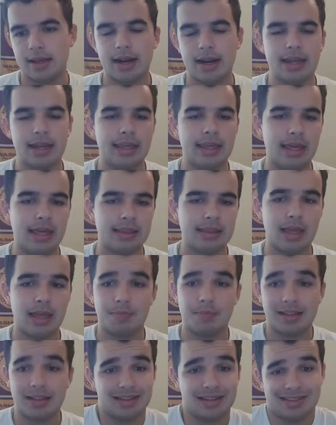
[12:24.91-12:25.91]
And I get
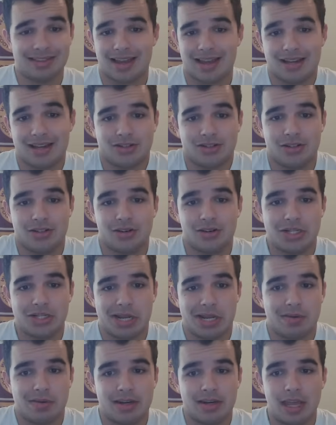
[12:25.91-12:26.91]
that, but like last year,
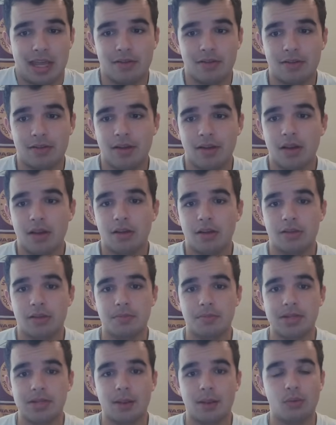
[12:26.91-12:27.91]
Jamin Davis
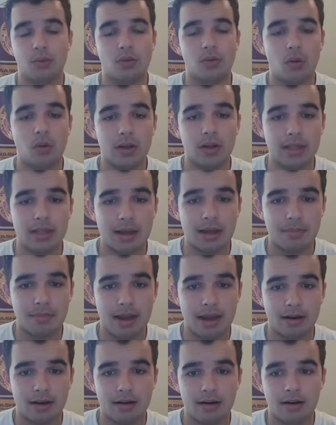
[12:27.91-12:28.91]
sometimes was the only
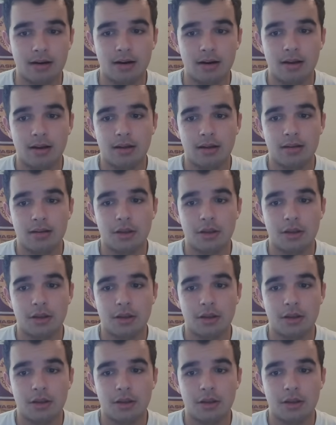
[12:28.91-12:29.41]
linebacker